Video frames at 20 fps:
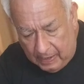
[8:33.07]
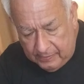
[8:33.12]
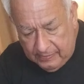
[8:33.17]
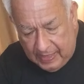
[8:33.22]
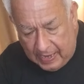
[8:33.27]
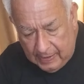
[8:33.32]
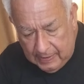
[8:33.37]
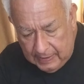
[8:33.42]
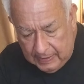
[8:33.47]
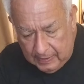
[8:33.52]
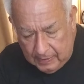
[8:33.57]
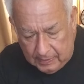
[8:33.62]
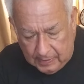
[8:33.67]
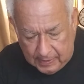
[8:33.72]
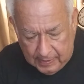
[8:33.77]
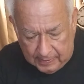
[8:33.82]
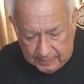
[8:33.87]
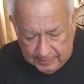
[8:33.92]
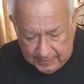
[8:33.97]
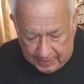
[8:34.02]
That little
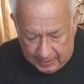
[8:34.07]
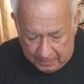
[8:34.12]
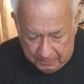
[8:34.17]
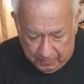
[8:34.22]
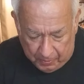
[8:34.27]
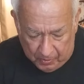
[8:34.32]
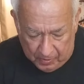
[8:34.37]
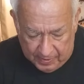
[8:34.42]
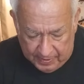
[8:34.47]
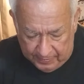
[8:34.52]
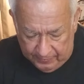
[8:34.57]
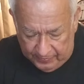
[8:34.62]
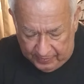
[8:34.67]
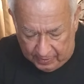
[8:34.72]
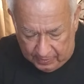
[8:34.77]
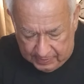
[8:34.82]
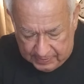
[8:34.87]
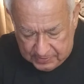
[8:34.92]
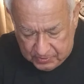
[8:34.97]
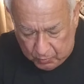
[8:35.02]
cut that I put in
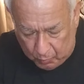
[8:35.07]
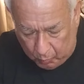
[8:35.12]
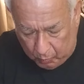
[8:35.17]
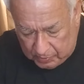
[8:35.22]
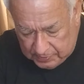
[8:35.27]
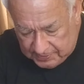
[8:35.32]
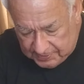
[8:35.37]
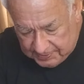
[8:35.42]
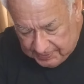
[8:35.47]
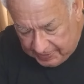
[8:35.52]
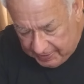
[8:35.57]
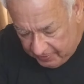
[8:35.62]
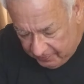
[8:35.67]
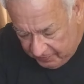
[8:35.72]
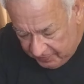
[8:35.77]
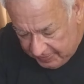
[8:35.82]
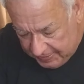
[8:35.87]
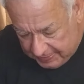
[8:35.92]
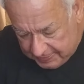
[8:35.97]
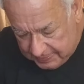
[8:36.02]
there is what's
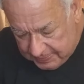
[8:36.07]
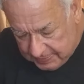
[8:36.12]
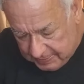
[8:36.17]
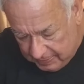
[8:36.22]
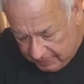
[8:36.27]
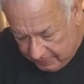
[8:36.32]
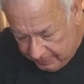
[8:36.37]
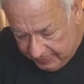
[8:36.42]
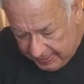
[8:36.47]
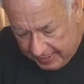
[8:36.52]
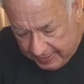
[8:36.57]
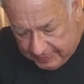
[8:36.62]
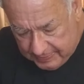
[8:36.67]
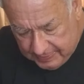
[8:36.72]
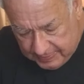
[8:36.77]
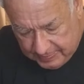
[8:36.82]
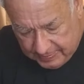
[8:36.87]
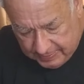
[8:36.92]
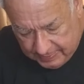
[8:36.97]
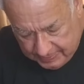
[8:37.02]
giving it
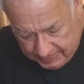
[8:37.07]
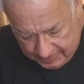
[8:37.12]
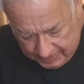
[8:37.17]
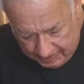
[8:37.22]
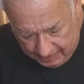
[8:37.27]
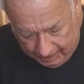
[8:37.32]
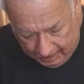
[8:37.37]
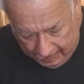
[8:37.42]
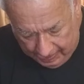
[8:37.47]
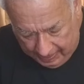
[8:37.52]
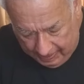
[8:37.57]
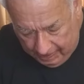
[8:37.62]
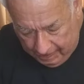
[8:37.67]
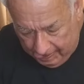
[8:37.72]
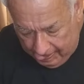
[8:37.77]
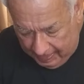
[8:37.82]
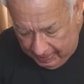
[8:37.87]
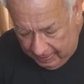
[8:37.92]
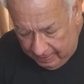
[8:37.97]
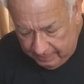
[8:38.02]
that
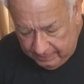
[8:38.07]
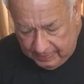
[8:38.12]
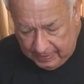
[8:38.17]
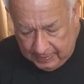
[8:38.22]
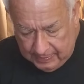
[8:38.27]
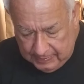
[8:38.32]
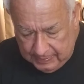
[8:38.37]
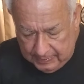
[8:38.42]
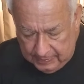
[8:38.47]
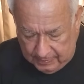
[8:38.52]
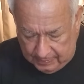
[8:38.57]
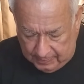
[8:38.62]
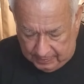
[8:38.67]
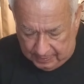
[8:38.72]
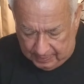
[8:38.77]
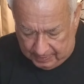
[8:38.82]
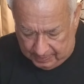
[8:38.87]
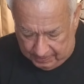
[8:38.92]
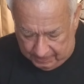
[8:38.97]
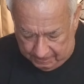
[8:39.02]

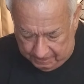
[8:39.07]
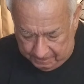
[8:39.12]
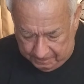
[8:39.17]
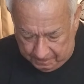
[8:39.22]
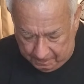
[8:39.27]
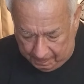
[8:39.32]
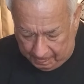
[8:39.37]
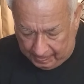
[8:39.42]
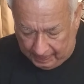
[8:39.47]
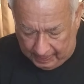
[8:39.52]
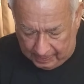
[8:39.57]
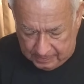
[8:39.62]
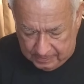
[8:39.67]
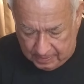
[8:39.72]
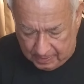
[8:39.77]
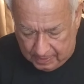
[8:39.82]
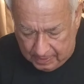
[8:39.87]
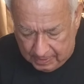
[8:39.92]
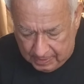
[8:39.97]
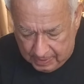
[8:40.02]
little
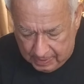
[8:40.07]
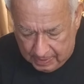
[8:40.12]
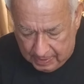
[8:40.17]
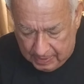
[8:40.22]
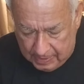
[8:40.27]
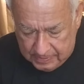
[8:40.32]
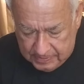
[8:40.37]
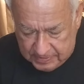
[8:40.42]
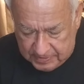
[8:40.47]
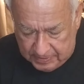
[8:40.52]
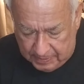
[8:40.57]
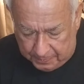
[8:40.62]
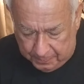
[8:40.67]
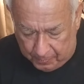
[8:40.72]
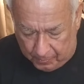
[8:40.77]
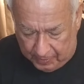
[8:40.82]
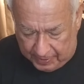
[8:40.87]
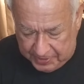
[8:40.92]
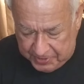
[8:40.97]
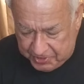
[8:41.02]

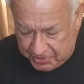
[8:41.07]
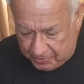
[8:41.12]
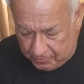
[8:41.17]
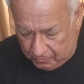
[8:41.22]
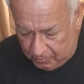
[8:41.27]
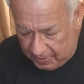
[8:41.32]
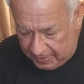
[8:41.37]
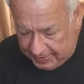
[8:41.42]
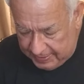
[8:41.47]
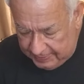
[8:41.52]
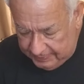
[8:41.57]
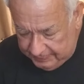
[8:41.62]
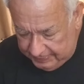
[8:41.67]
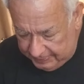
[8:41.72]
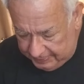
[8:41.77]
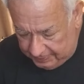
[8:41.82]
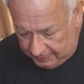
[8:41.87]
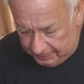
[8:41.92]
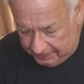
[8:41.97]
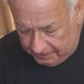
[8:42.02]
separation right in
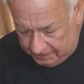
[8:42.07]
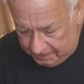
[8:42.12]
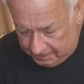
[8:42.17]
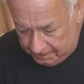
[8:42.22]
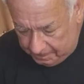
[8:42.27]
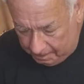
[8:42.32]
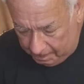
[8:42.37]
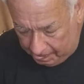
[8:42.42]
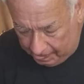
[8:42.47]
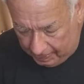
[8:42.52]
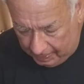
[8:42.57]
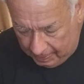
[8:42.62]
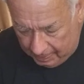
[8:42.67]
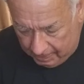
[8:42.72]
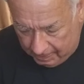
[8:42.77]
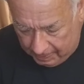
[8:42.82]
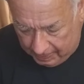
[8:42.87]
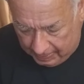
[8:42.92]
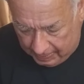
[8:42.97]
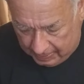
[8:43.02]
there.
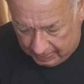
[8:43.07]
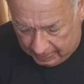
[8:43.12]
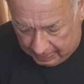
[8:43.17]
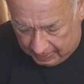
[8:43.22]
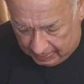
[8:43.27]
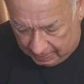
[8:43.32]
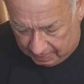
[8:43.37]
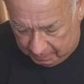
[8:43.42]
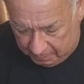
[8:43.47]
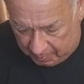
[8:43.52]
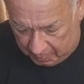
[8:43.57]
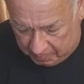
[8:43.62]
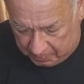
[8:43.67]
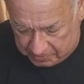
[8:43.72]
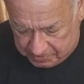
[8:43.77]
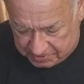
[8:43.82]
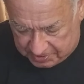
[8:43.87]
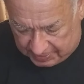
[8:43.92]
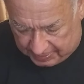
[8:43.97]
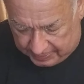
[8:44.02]
I'm
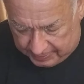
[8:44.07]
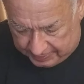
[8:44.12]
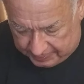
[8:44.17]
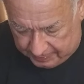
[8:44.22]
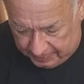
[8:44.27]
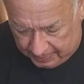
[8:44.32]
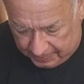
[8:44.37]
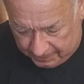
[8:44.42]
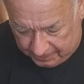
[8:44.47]
almost done.